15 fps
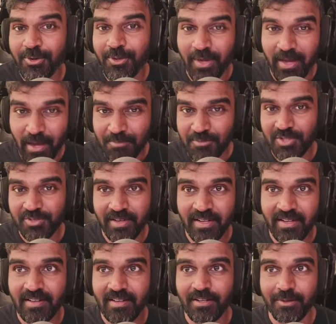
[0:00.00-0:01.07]

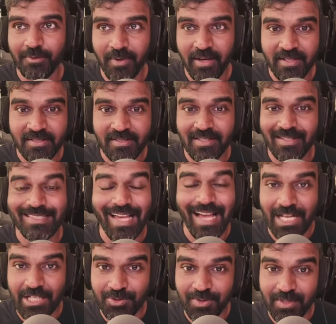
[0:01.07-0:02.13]
capturing device is
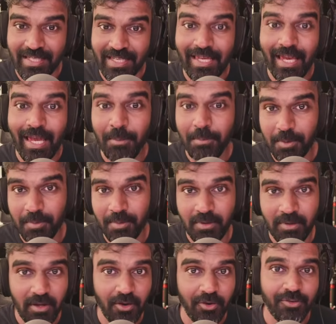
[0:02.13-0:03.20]
actually capable
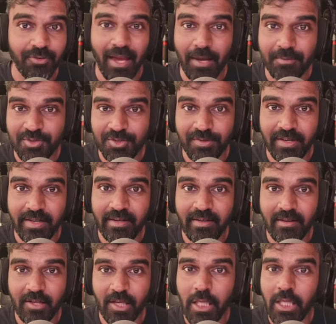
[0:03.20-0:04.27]
of capturing
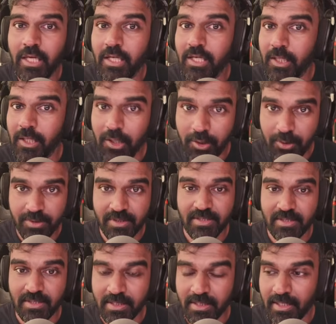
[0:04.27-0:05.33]
good
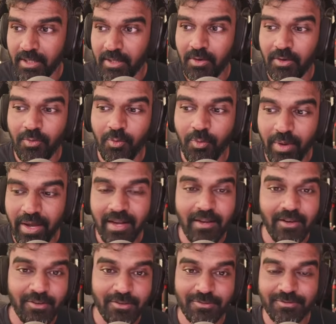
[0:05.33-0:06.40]
way
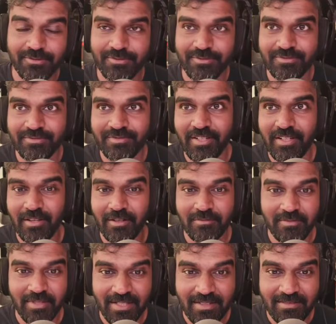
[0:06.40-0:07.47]
of,
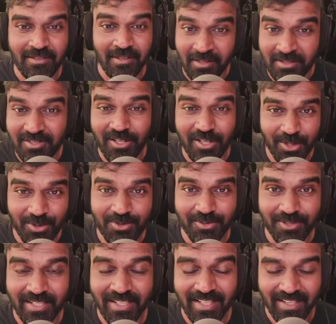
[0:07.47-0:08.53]
like the
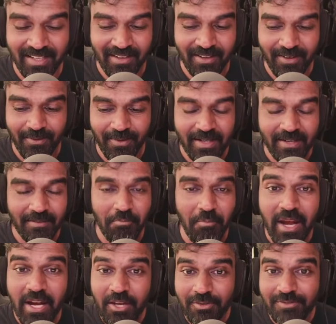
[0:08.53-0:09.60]
circuitry, right?
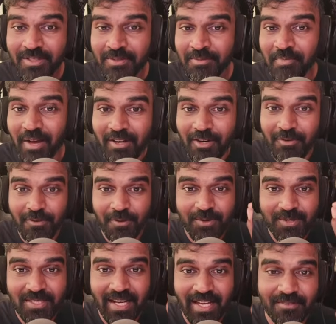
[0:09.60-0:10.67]
Many of the
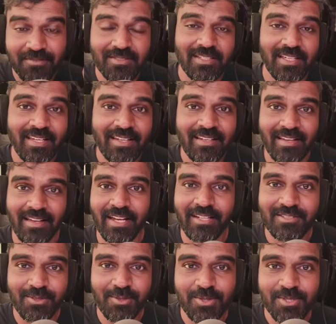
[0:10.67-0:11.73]
microphones that I have seen
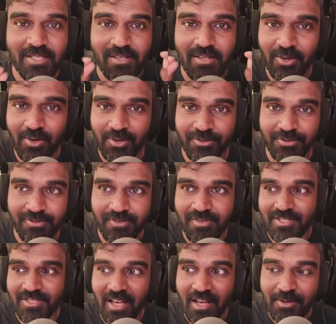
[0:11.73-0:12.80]
introduces a lot of
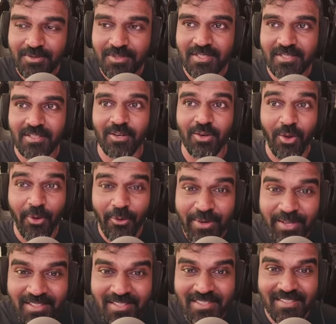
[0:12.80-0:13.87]
sound,
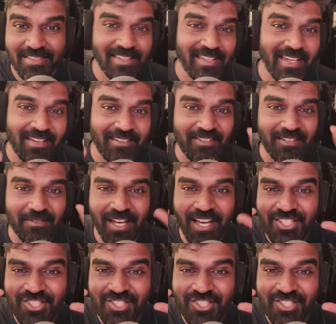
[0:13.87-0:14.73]
noise, the hiss